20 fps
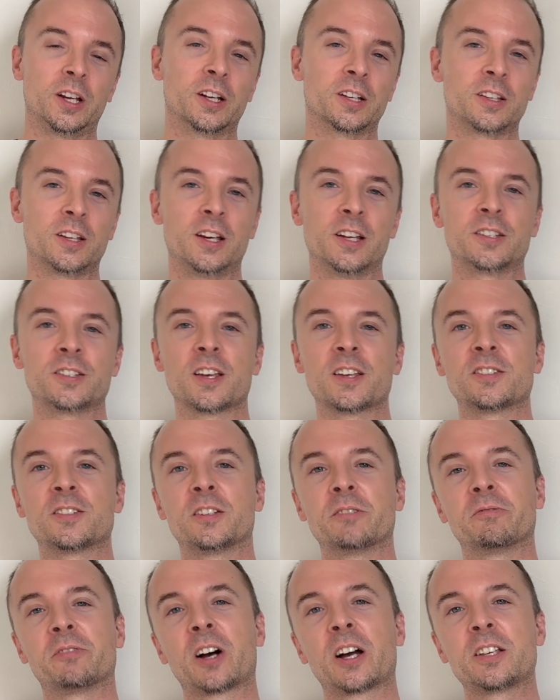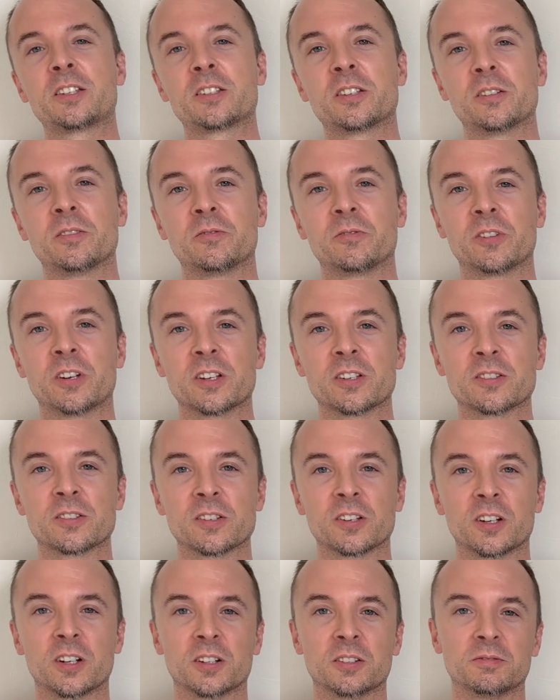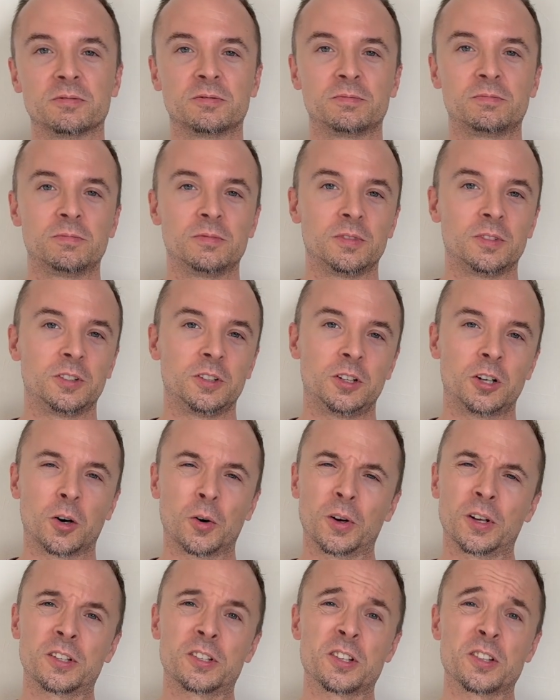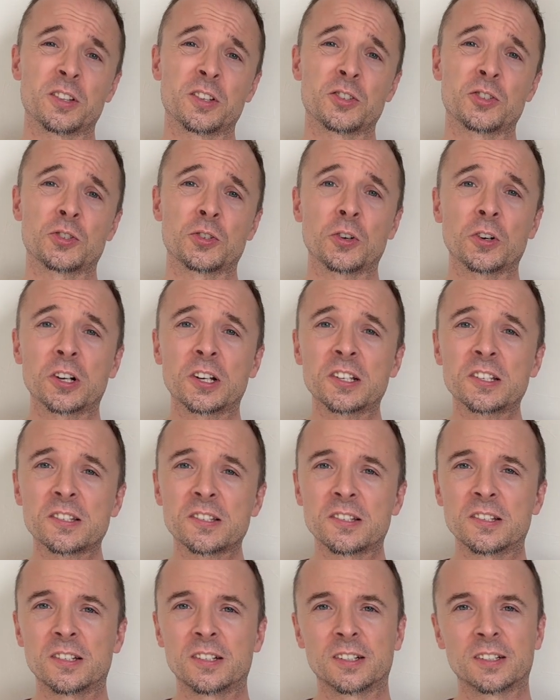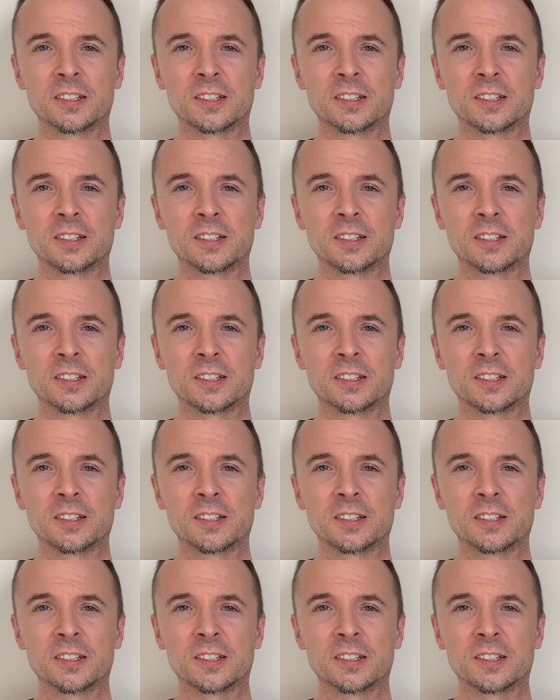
It's as divisive as going to the circus.